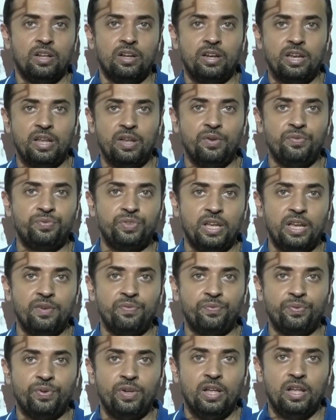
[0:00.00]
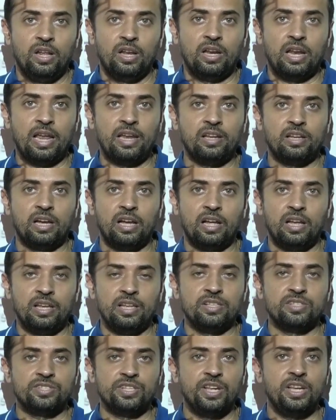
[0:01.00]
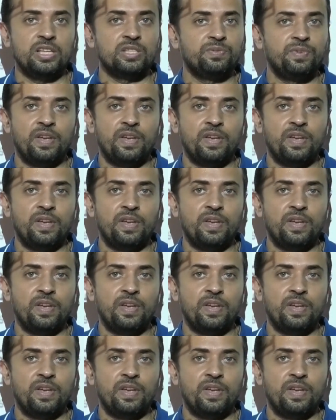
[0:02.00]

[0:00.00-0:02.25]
if, if like uh, in series